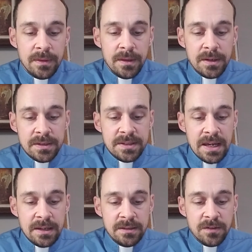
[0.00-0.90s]
The
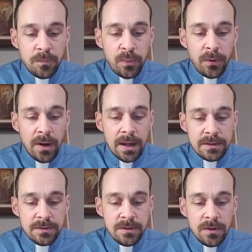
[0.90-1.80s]
descendants of
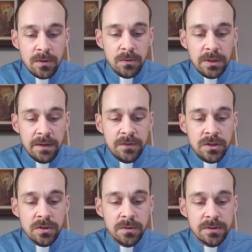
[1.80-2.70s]
Perez, who lived in
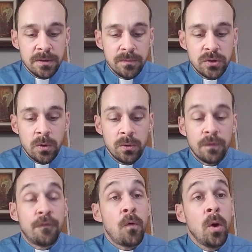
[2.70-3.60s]
Jerusalem,
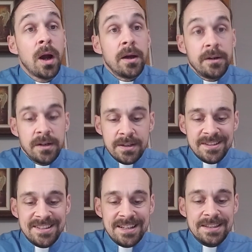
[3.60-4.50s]
totaled
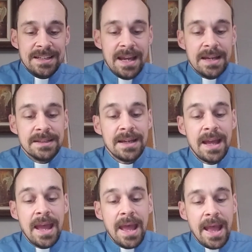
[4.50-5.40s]
468
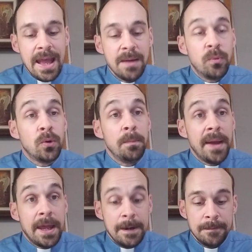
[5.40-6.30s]
able
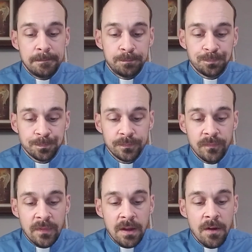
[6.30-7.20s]
men.
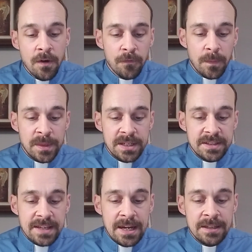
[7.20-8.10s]
From the
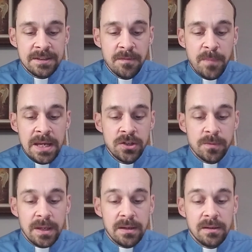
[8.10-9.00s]
descendants of
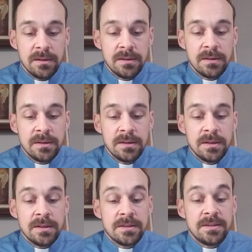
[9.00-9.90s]
Benjamin,
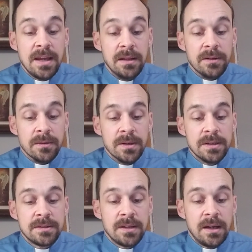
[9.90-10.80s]
Salu,
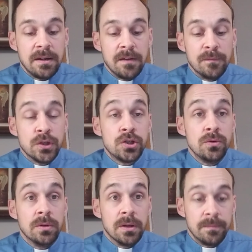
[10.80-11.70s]
son of
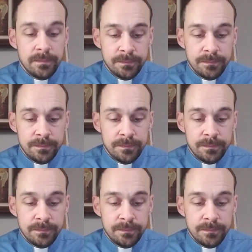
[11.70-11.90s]
Meshulam,